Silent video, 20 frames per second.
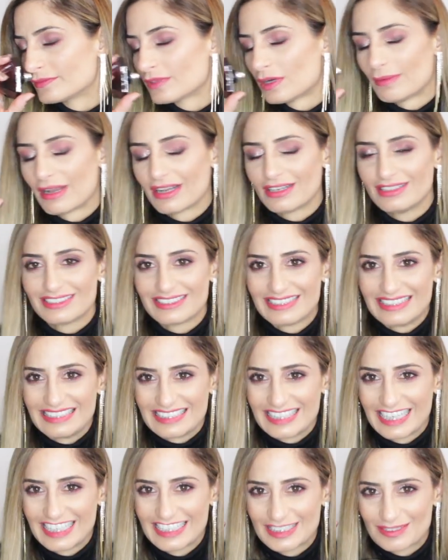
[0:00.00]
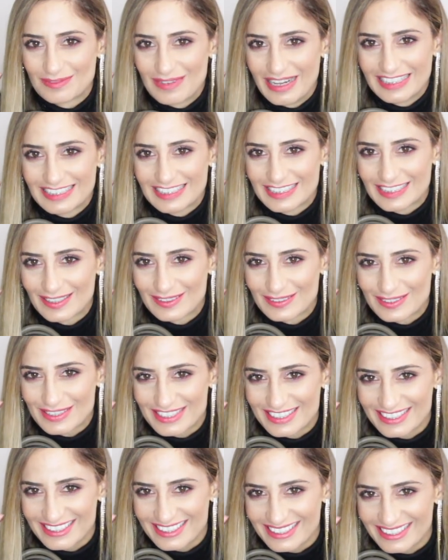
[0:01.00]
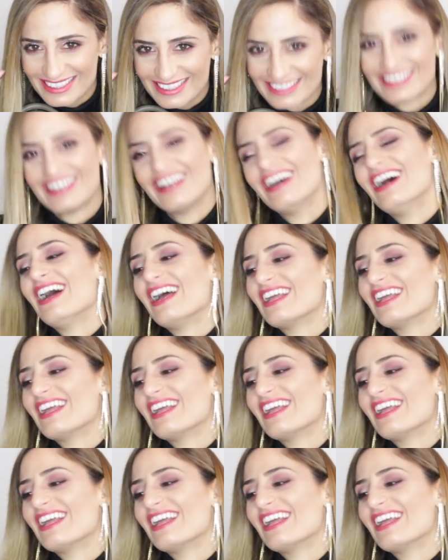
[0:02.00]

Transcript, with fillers: Oh my goodness, it smells so good.